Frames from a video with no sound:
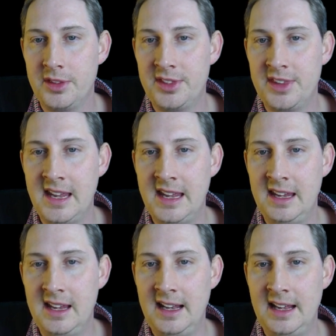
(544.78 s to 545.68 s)

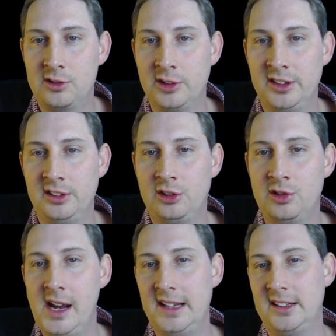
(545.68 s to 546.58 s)
the electron is
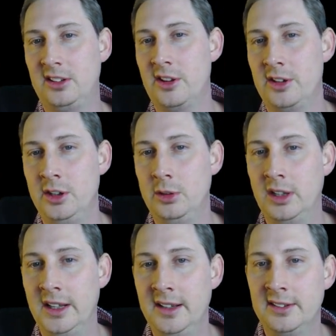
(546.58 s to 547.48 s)
attracted to the
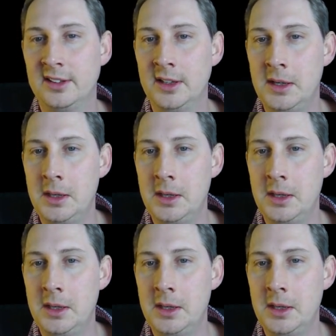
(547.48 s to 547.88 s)
nucleus,